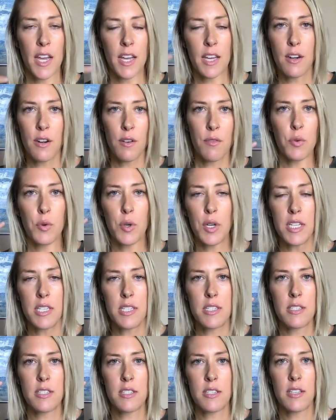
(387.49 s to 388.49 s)
That inner
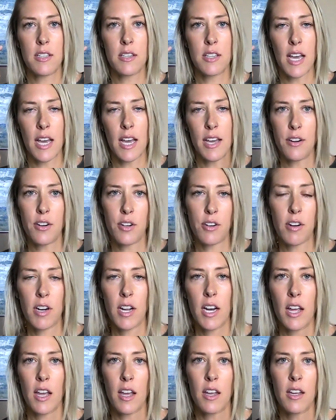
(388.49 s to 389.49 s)
voice that inner
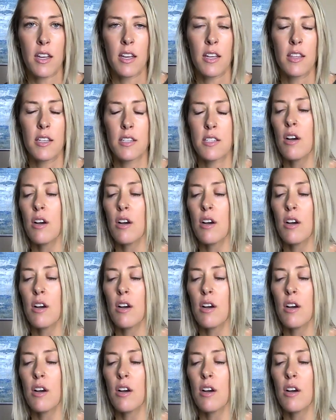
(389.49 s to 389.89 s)
critic